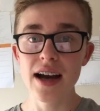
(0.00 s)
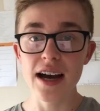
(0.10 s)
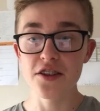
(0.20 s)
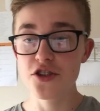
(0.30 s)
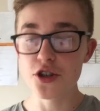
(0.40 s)

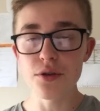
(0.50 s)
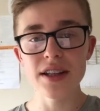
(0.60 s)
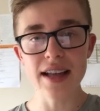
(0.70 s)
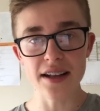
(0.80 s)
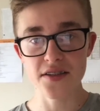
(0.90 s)
And
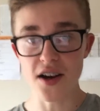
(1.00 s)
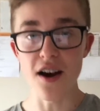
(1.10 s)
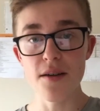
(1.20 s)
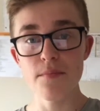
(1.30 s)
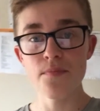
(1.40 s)
during that
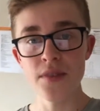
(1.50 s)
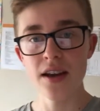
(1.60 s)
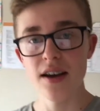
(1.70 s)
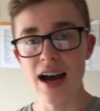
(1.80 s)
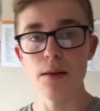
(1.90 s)
time,
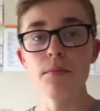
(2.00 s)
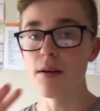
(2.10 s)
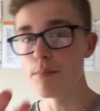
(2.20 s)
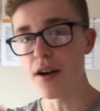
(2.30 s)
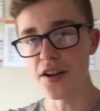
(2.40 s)

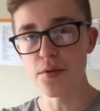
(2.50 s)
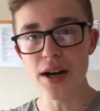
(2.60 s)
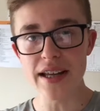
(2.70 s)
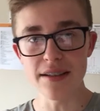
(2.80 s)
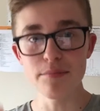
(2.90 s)
and by the
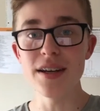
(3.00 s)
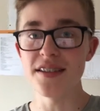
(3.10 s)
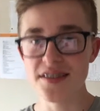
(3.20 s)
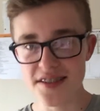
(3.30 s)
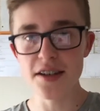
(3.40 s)
way,
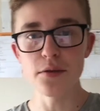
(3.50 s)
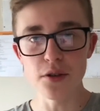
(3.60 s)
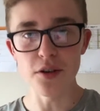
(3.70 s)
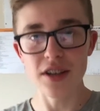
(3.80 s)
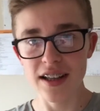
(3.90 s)
it's still
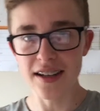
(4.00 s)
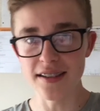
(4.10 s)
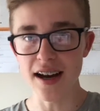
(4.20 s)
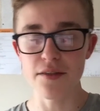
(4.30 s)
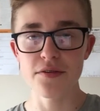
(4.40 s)
not
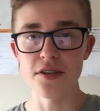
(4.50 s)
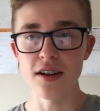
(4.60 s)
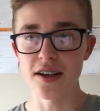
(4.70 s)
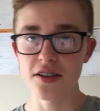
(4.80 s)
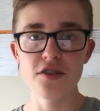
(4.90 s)
cleared after
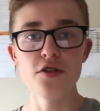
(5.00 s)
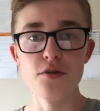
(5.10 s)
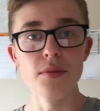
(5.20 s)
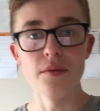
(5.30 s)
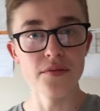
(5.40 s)
like
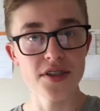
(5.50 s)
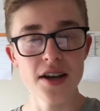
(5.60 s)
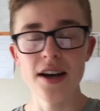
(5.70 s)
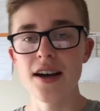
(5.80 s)
2 months.